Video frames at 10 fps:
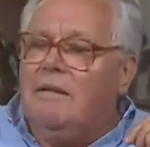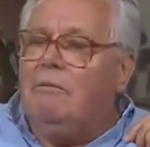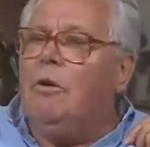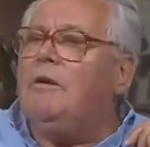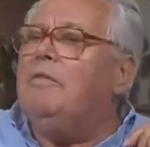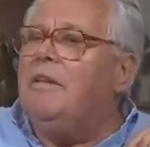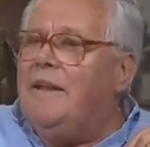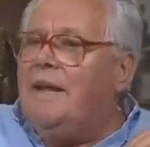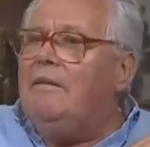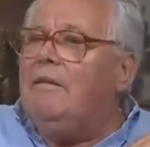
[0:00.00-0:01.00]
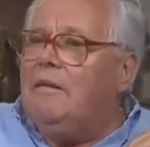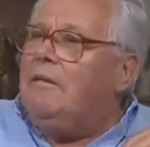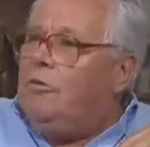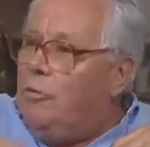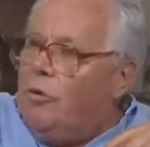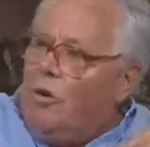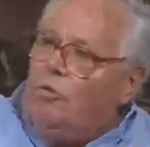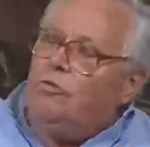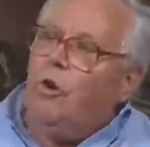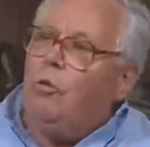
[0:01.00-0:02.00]
one of the days the door
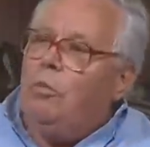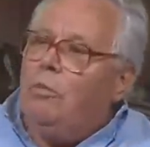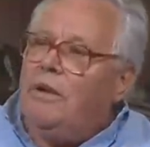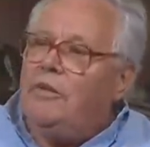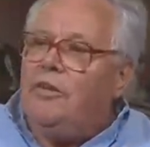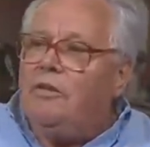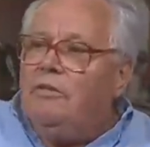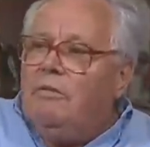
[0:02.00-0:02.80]
goes open and they said,